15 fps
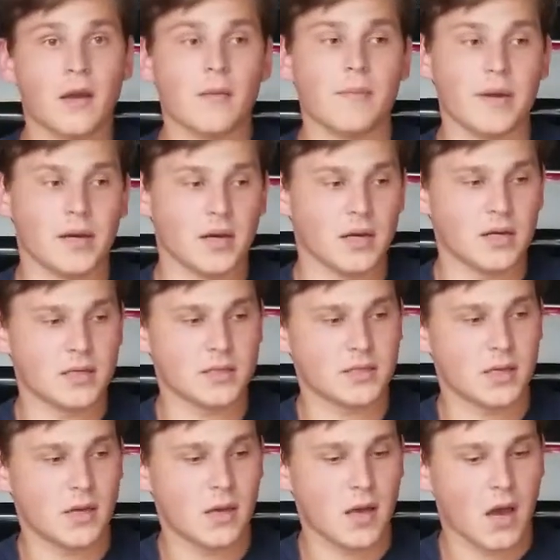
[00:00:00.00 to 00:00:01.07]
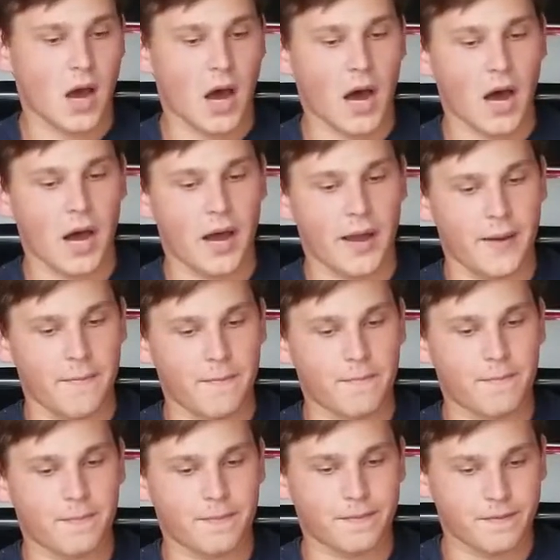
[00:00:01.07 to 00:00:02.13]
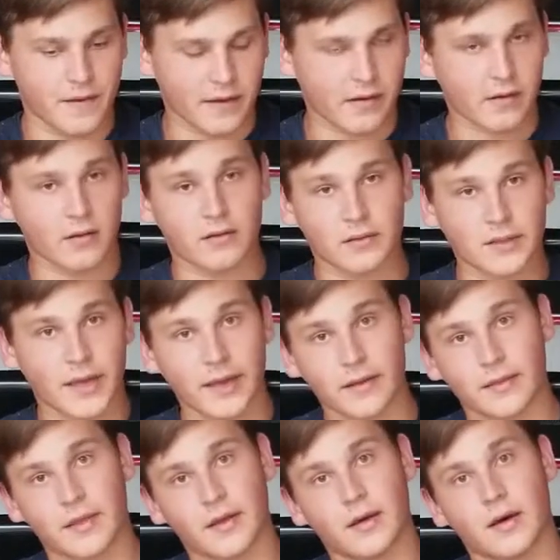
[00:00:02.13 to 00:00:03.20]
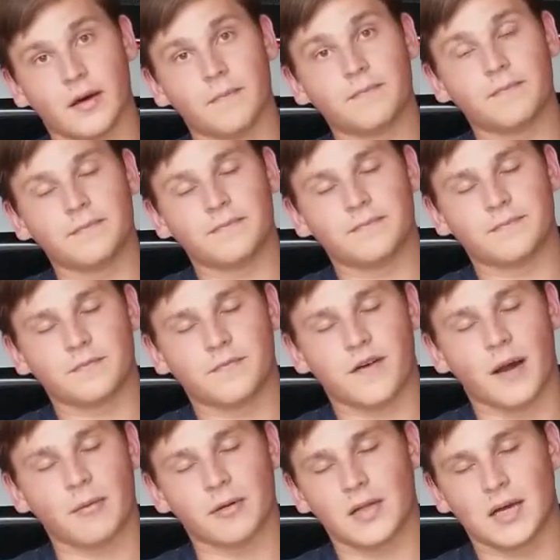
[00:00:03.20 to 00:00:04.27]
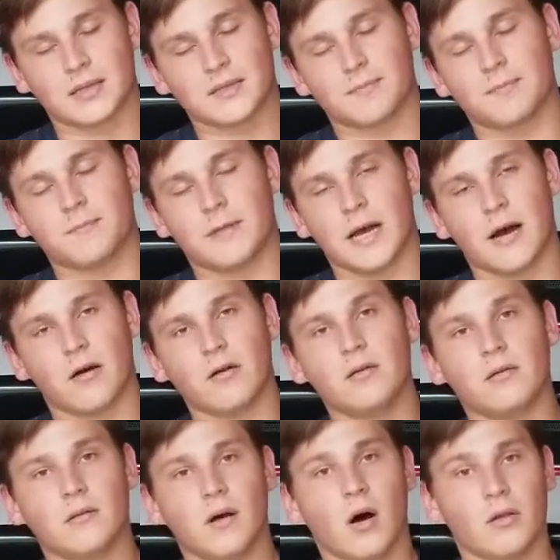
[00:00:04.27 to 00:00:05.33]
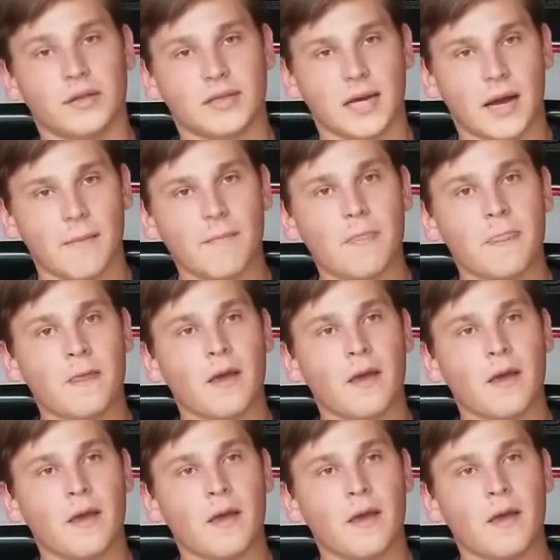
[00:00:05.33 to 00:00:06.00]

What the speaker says: because I didn't lay the fiberglass down all the time.